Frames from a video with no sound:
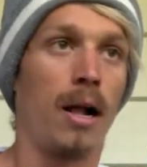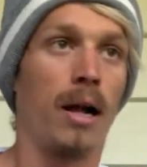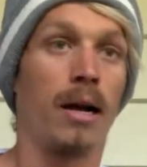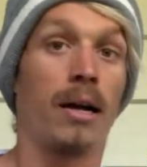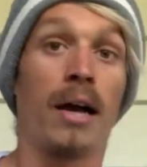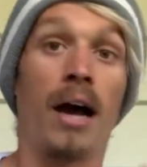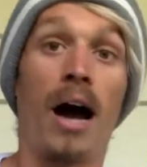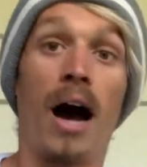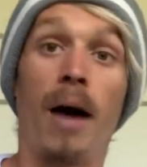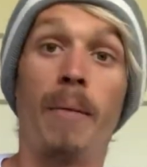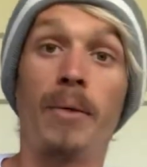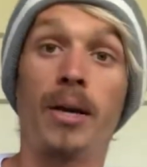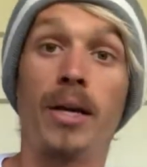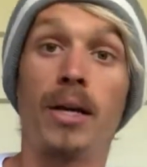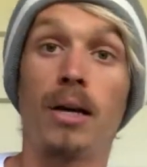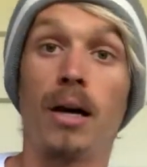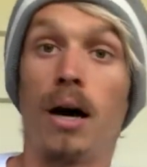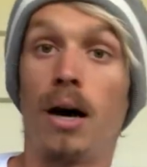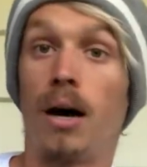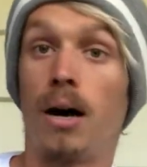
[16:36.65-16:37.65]
calming
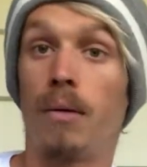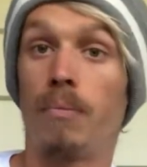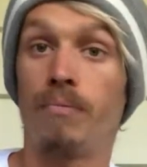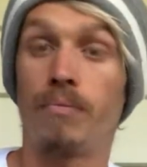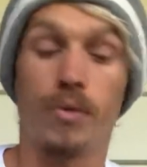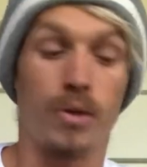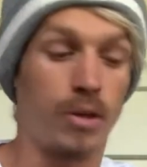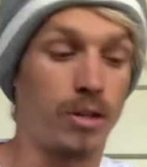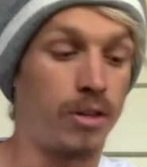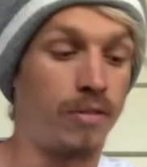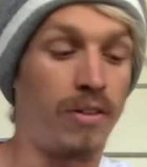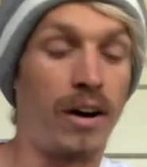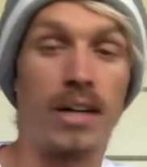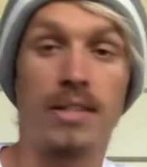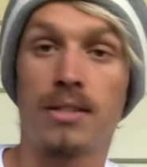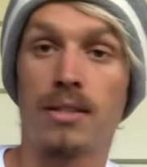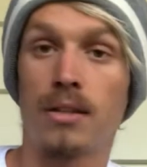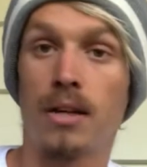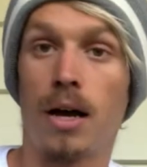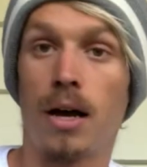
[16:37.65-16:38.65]

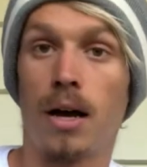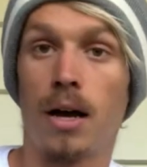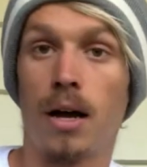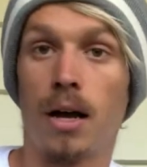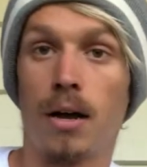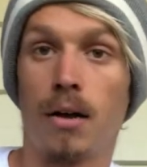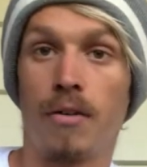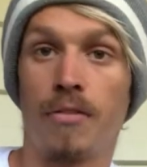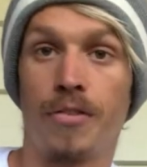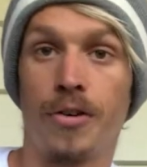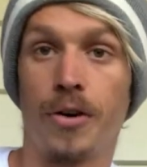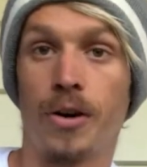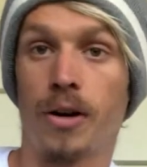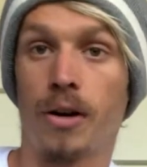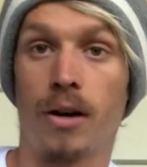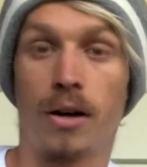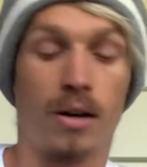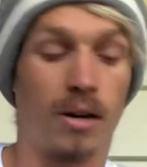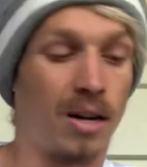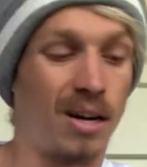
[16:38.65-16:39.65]
shavasana for
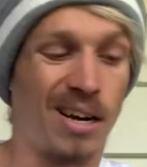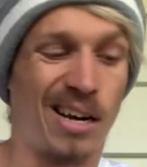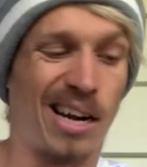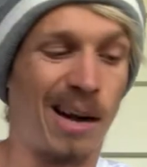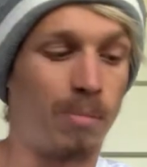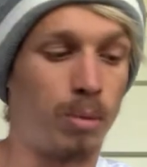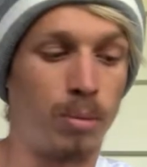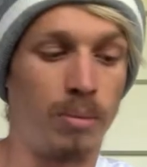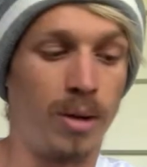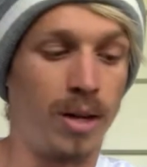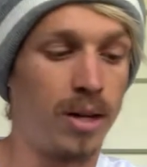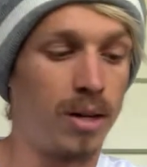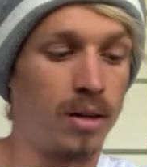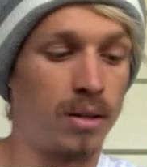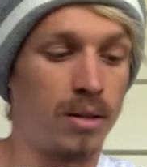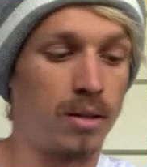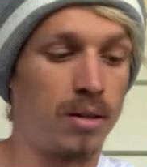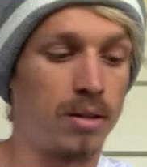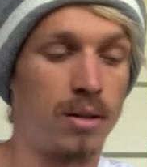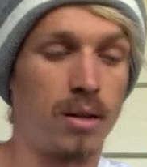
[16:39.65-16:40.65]
a couple
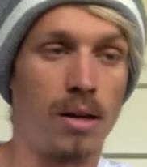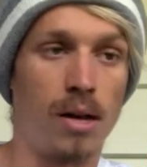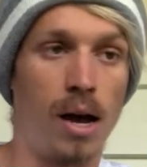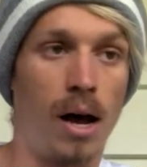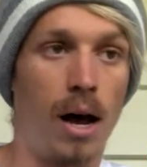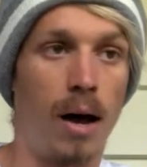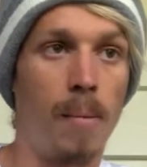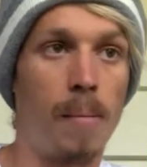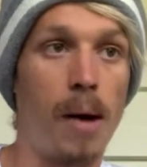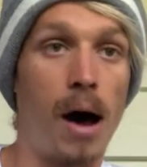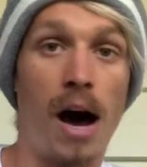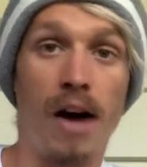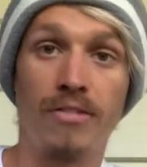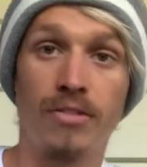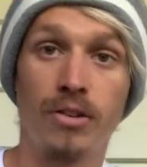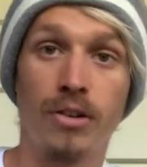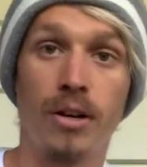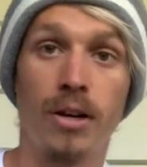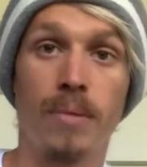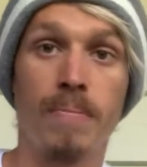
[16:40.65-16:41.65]
minutes
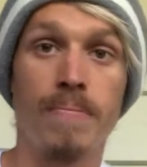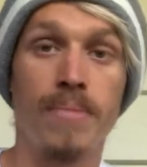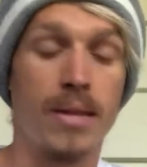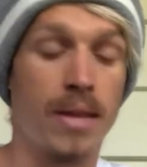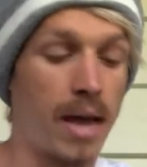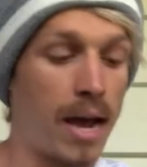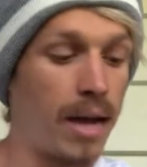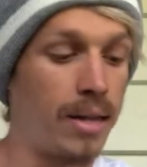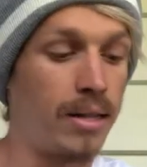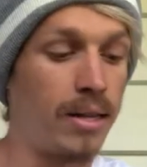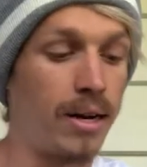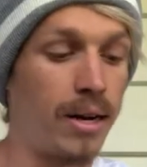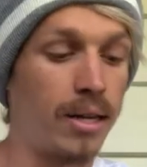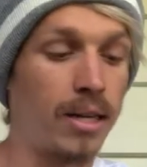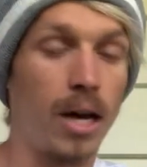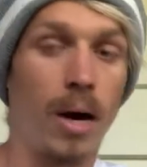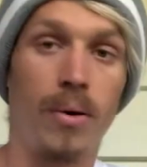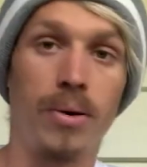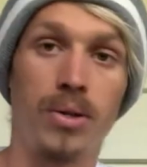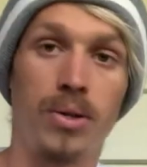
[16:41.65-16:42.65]
after it, and then I
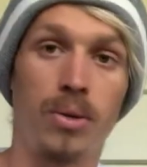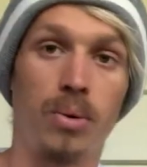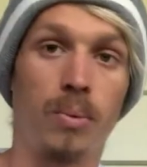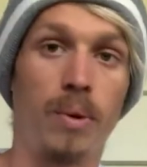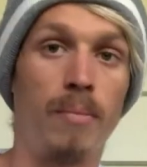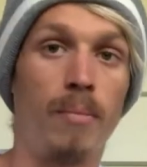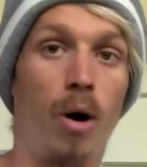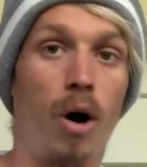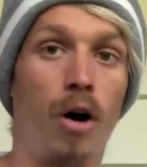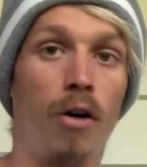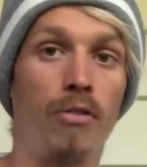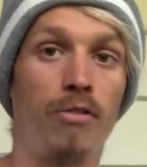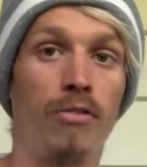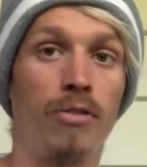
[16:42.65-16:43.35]
go into Wim Hof